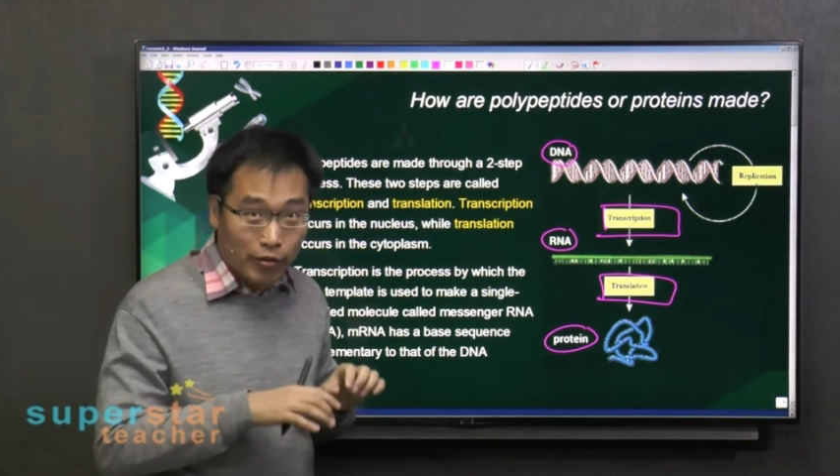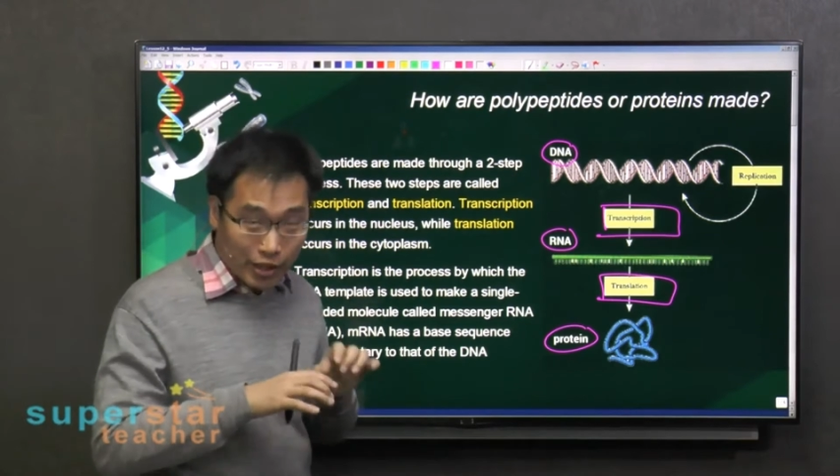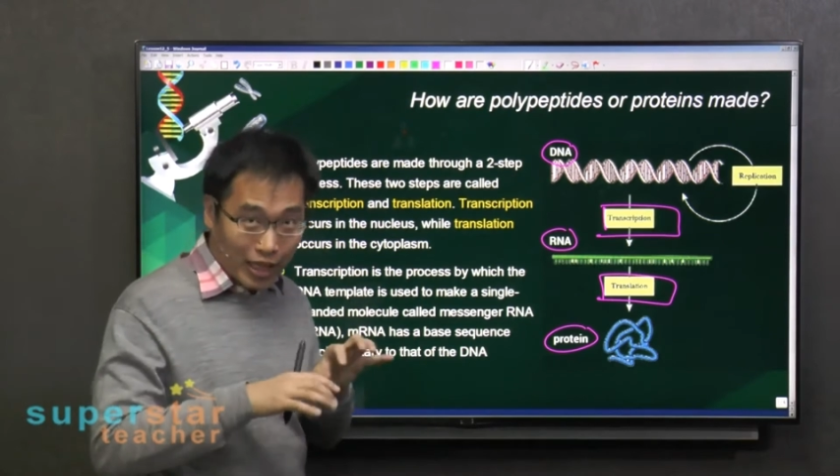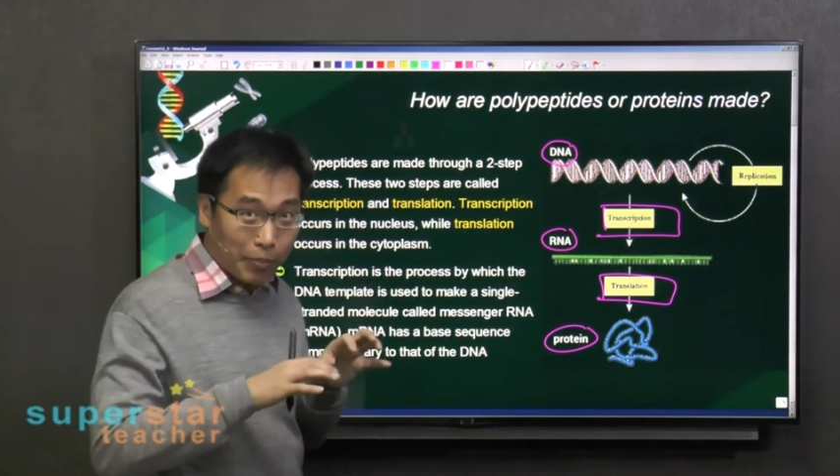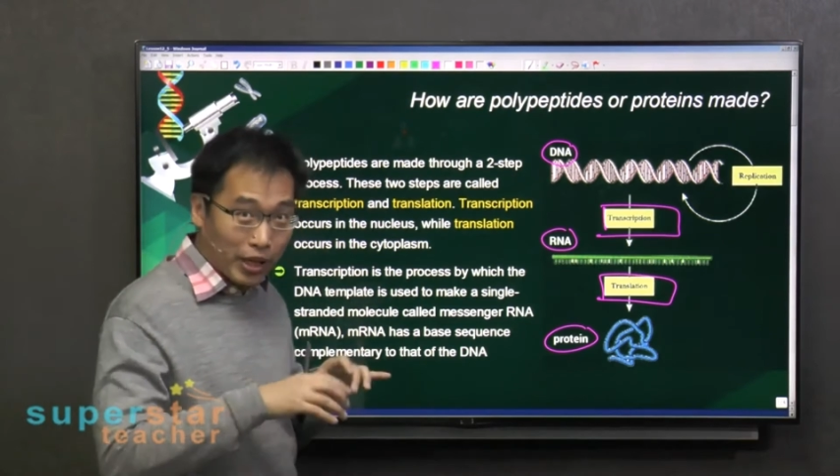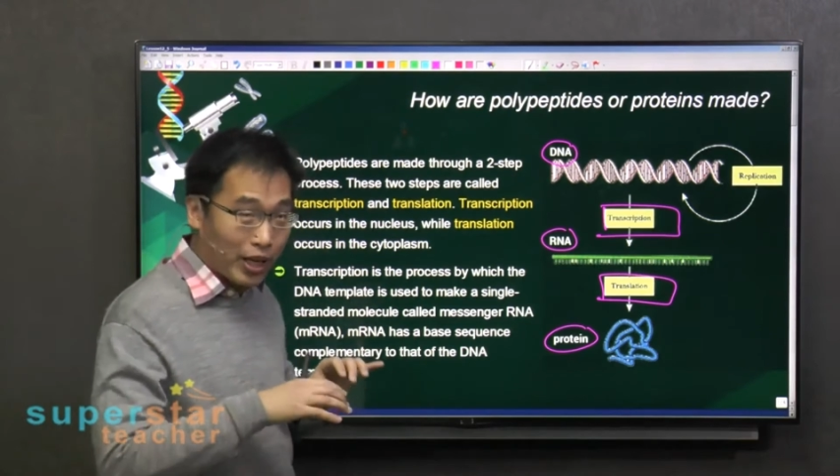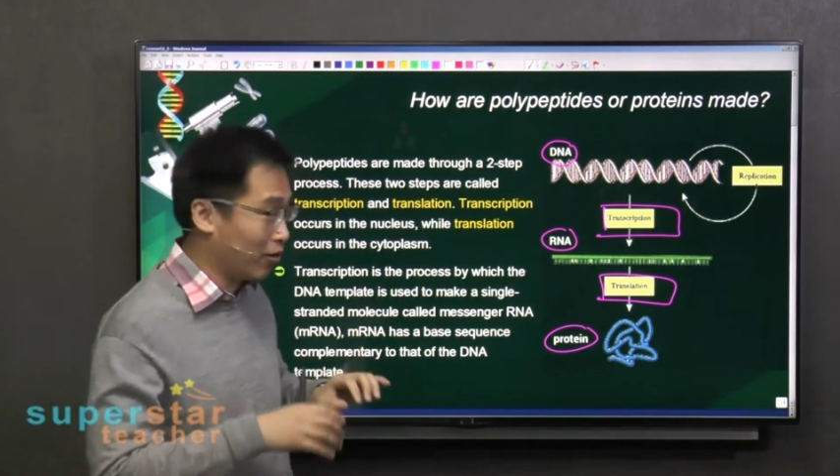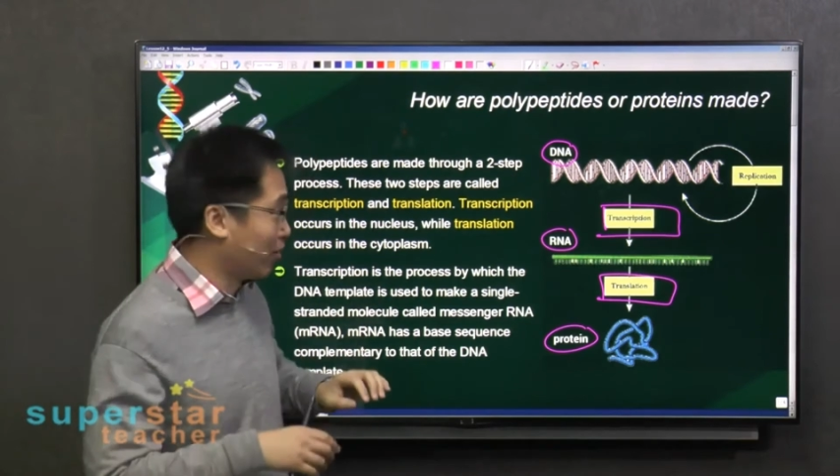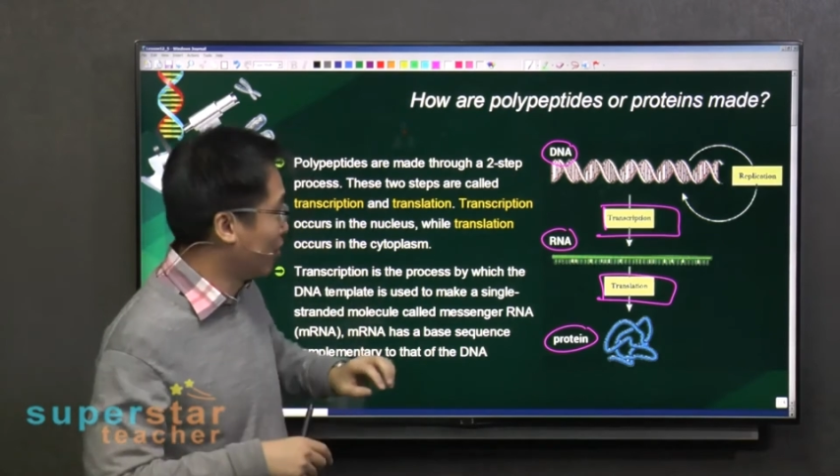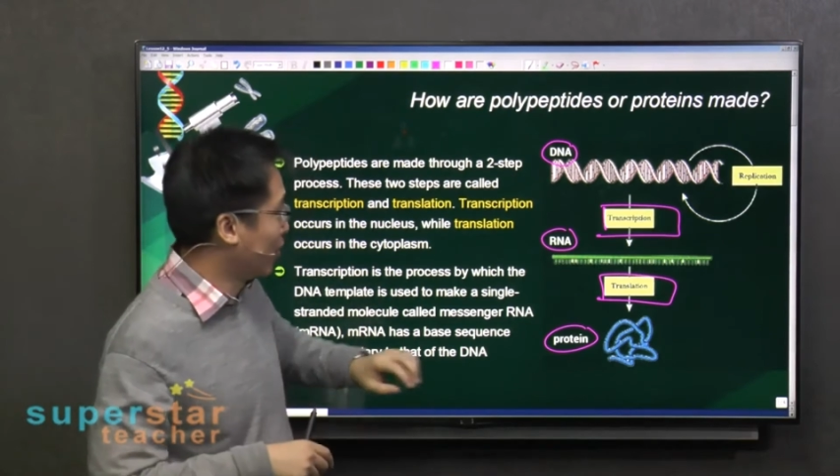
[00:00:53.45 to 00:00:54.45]
right? Typing it
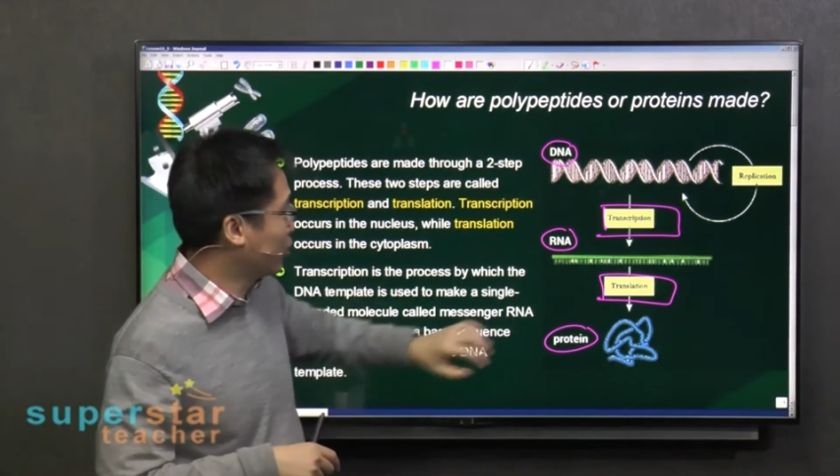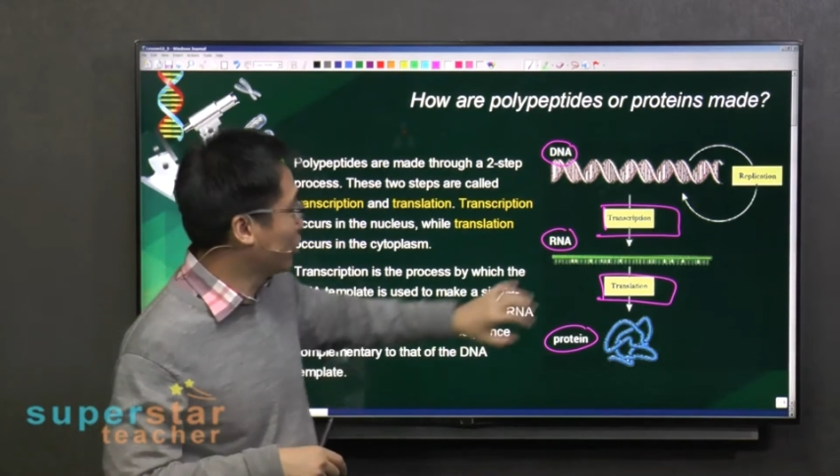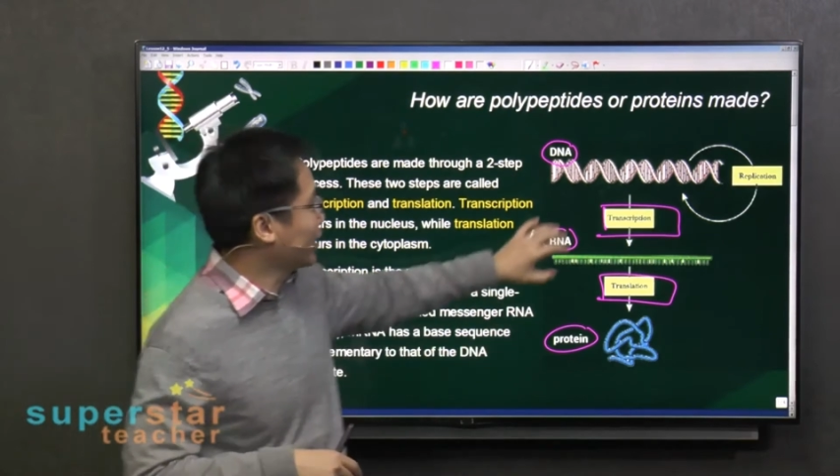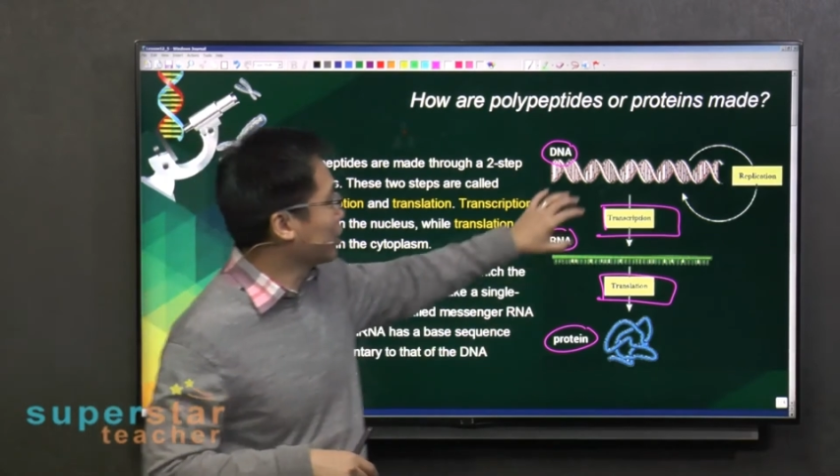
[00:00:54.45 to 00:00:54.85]
out, right? So that's